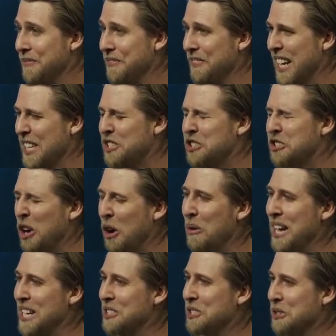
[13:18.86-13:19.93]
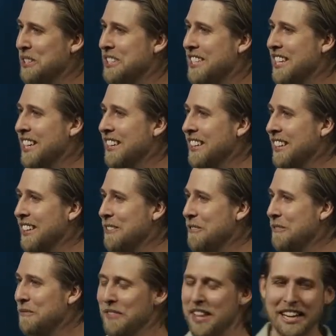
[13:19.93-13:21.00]
It's so interesting
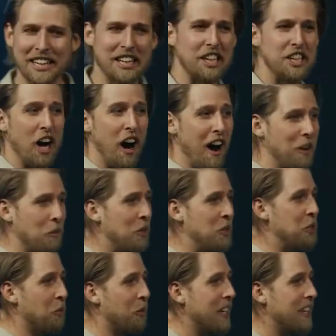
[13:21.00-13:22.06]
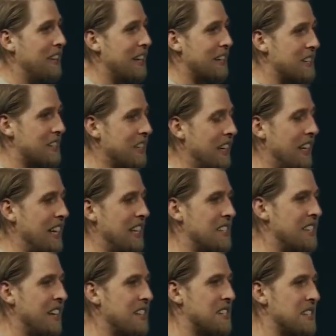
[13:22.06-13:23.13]
that God, when you read this, it
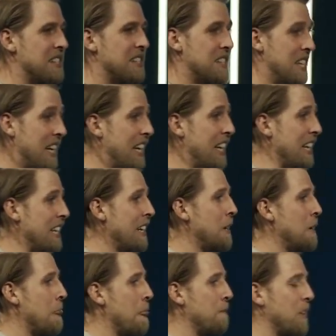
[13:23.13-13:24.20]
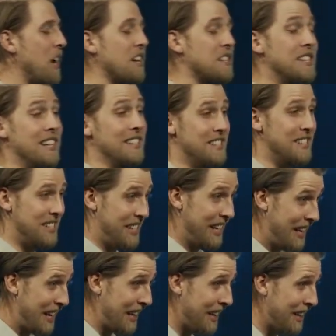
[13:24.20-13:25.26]
says, see, God says,
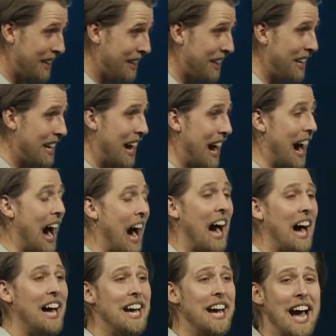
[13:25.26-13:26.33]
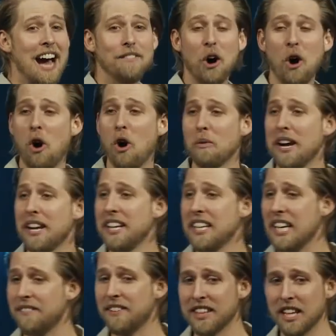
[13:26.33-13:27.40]
see, I have already
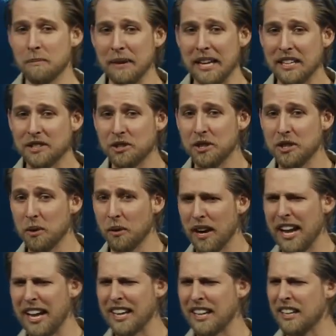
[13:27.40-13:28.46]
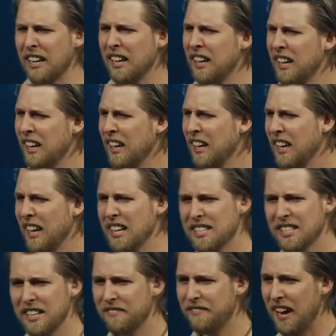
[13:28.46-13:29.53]
given them into your hand.
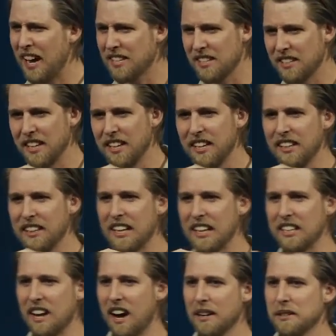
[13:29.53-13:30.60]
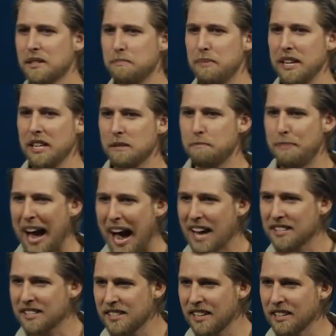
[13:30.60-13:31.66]
Isn't it fascinating that God speaks
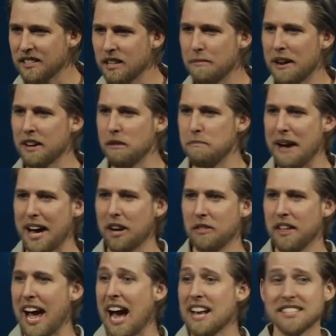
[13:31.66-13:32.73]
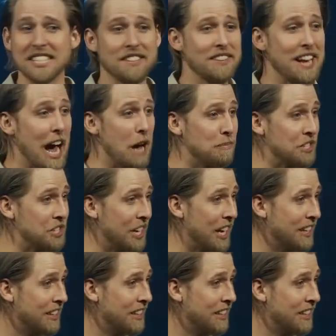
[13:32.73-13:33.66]
past tense about a battle that hasn't even happened yet?